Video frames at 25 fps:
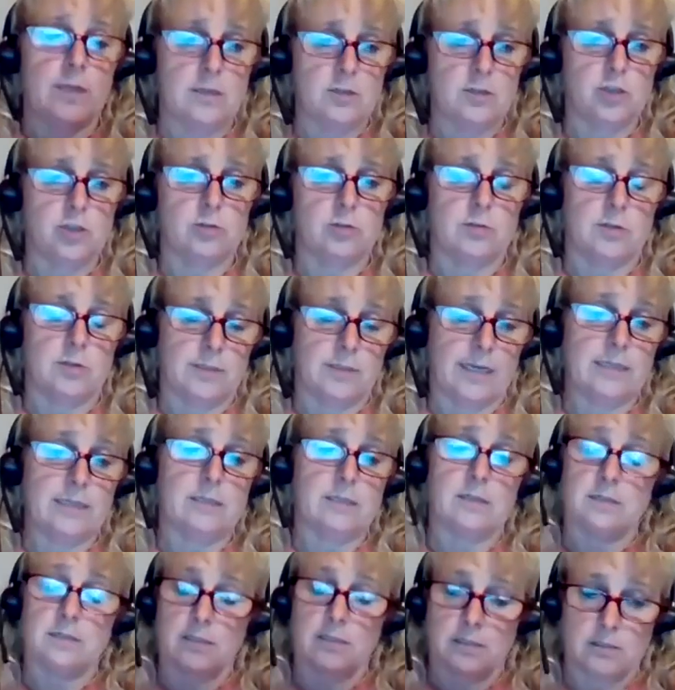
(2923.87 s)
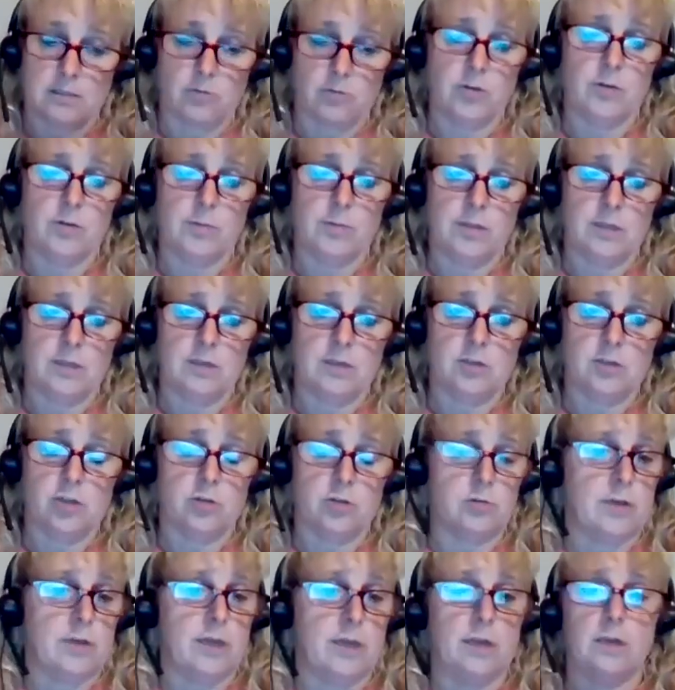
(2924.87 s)
issue the license is going to be the
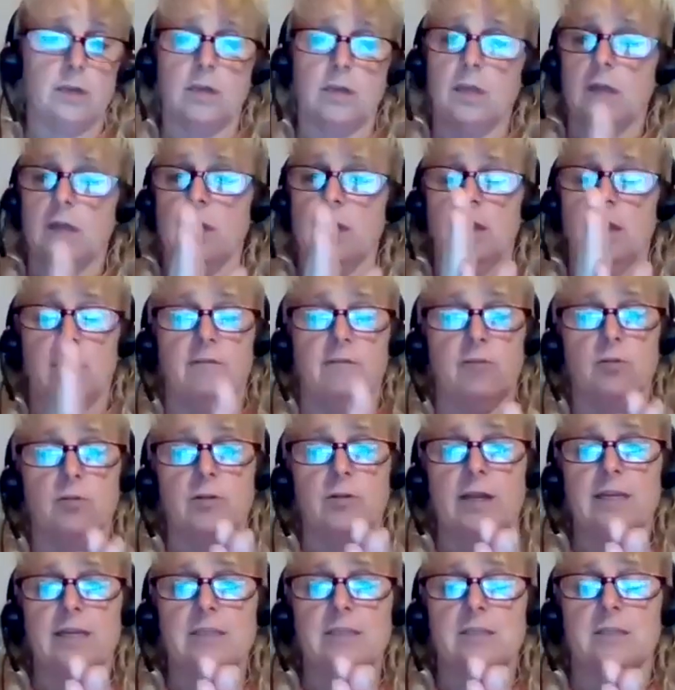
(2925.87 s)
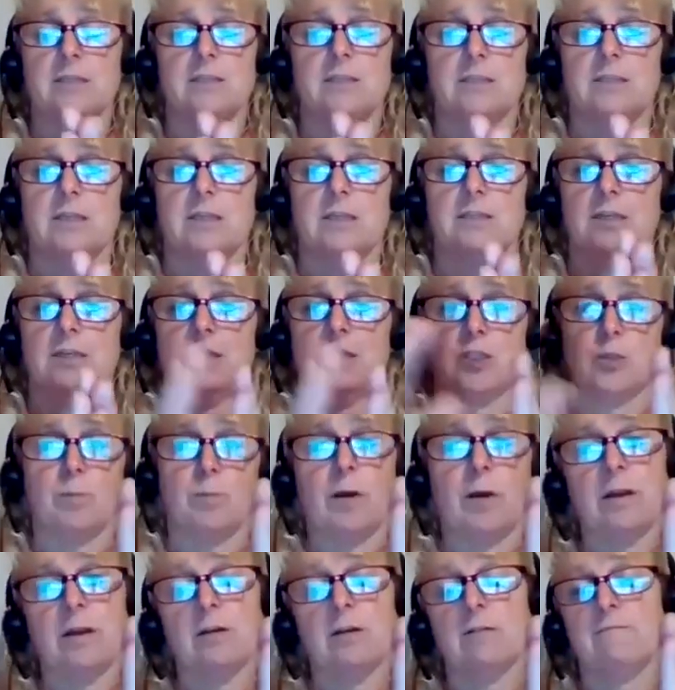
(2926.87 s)
issue date. If your license doesn't
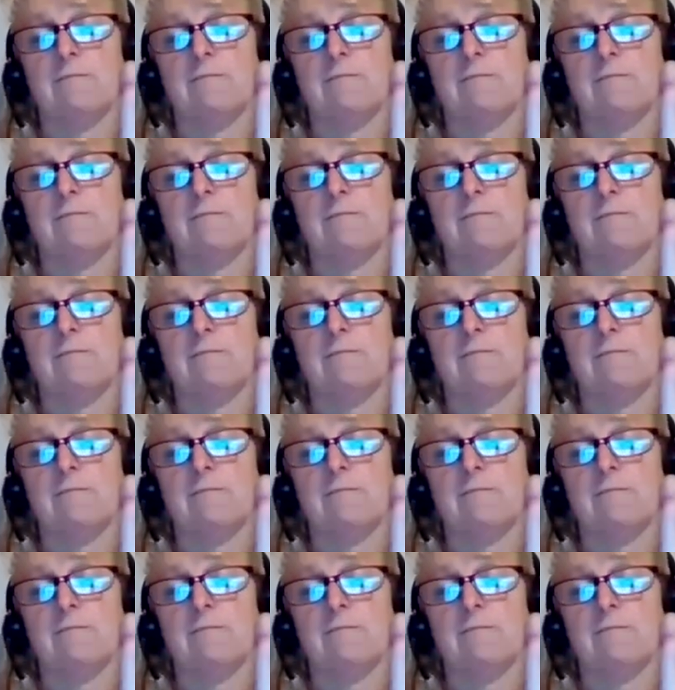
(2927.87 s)
expire